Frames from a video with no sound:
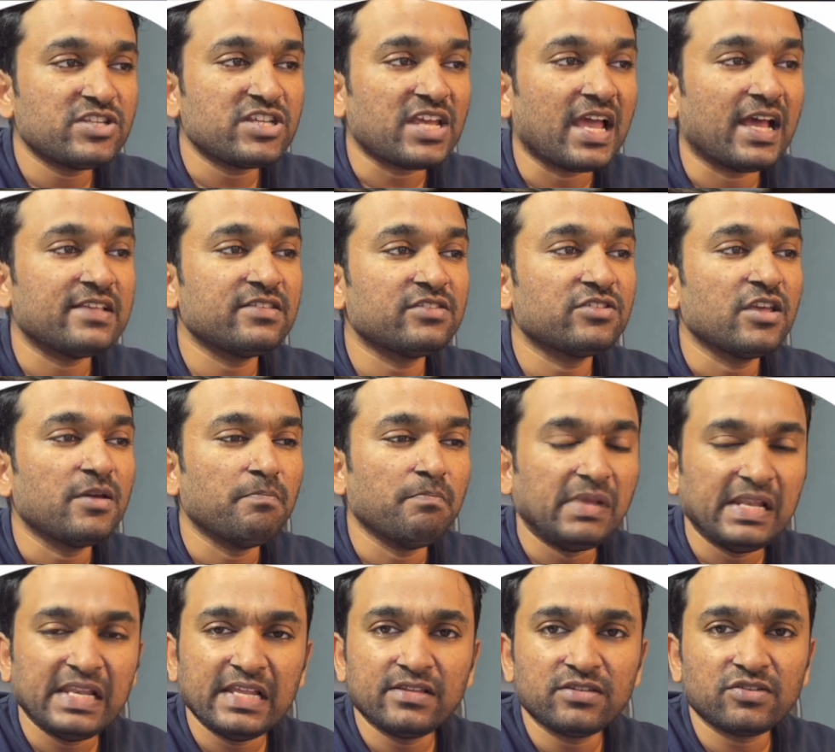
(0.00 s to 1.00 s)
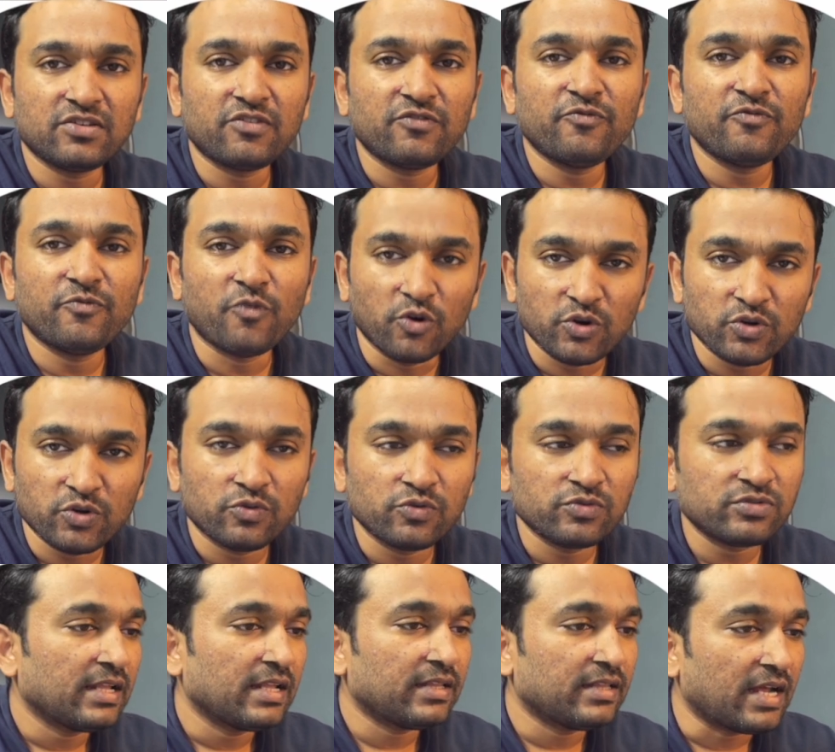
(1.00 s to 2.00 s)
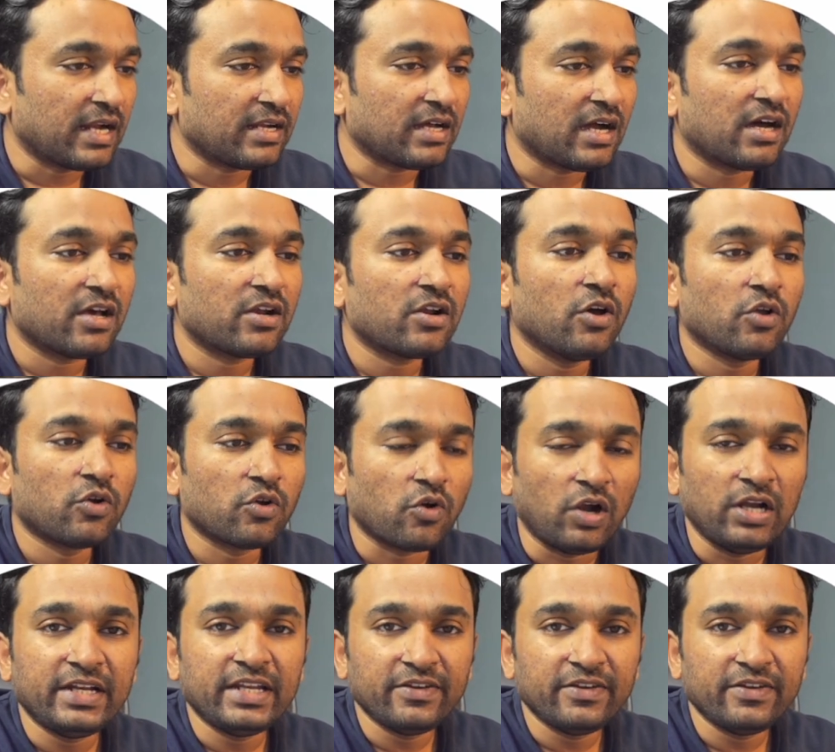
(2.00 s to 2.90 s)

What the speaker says: has millions of photos that are royalty